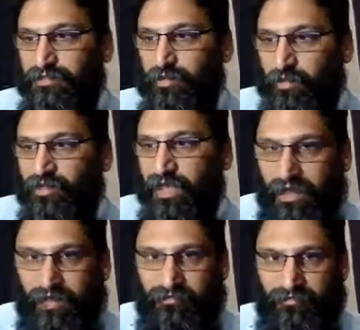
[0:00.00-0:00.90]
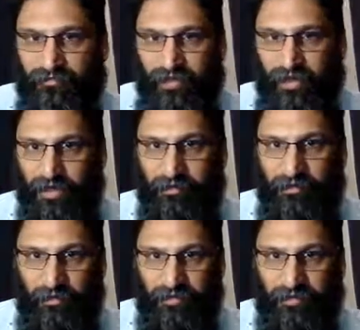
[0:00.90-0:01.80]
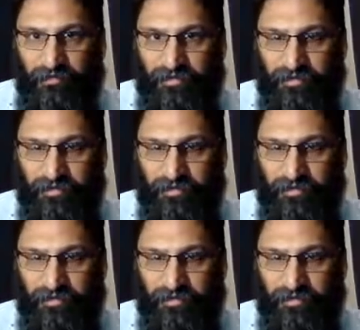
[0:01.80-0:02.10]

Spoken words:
don't have anybody with them.